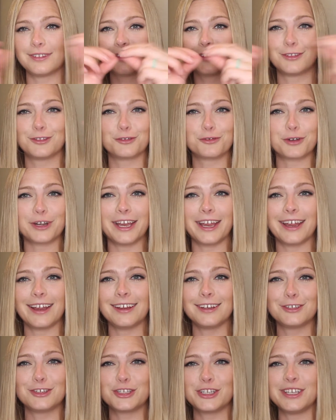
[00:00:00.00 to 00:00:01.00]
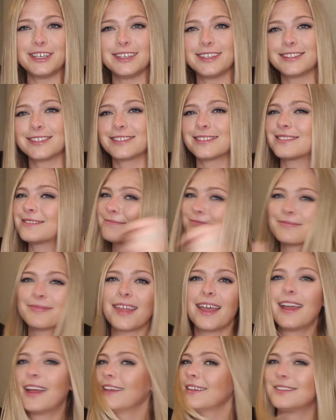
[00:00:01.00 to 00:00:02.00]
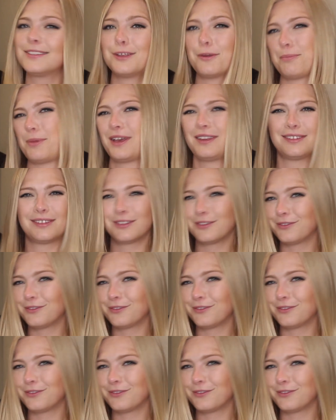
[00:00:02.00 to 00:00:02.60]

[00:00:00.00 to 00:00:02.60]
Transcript: string cheese is the best.